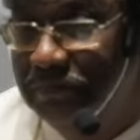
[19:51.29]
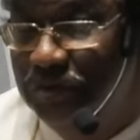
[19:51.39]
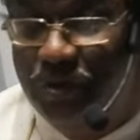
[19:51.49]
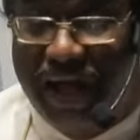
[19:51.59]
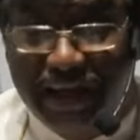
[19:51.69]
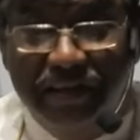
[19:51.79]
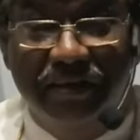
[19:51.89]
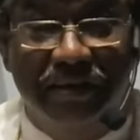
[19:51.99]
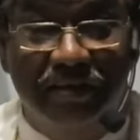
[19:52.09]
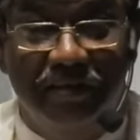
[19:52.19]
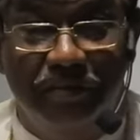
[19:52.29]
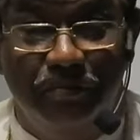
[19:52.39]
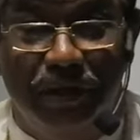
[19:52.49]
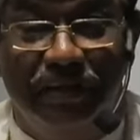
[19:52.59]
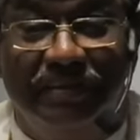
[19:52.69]
you're angry,
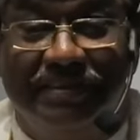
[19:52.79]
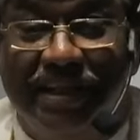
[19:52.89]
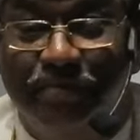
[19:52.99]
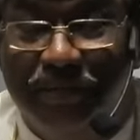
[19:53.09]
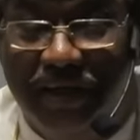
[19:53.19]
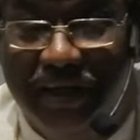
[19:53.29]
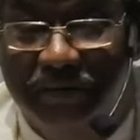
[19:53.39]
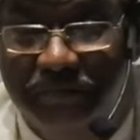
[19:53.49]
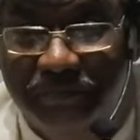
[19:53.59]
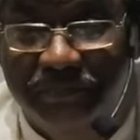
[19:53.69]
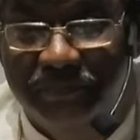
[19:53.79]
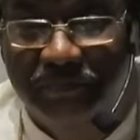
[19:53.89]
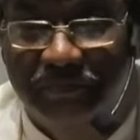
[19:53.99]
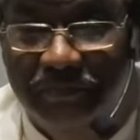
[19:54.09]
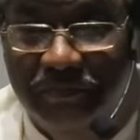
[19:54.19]
but at the same time,
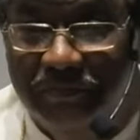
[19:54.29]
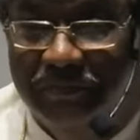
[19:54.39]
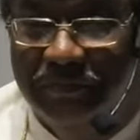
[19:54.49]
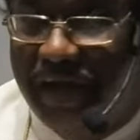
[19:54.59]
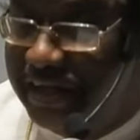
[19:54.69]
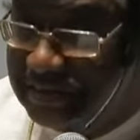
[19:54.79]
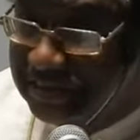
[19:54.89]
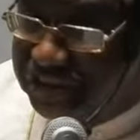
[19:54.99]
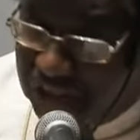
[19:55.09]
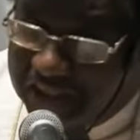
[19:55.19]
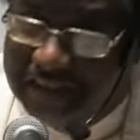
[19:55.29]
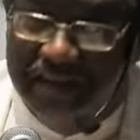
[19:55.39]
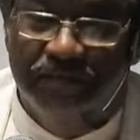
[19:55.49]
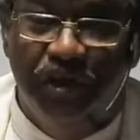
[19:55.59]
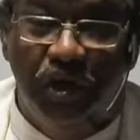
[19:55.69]
as a child
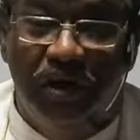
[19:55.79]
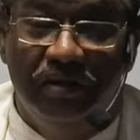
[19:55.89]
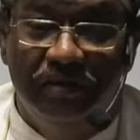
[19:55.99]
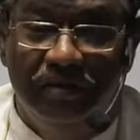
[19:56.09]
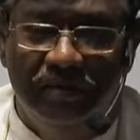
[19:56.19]
of God,